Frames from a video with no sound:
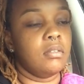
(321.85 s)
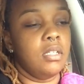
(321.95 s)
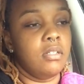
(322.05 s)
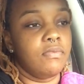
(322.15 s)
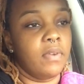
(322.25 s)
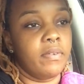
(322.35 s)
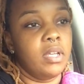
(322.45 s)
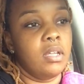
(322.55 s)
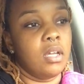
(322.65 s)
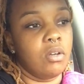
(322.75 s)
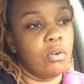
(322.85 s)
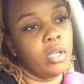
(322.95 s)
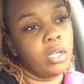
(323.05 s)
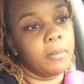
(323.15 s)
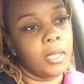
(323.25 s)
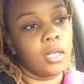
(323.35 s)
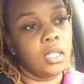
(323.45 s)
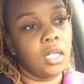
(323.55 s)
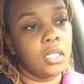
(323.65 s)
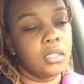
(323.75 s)
it's very annoying. I'm not
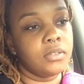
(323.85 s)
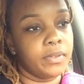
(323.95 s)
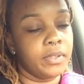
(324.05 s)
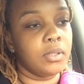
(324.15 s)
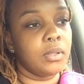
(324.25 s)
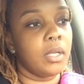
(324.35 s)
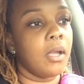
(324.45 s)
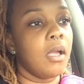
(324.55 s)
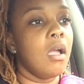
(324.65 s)
gonna lie, it's very annoying.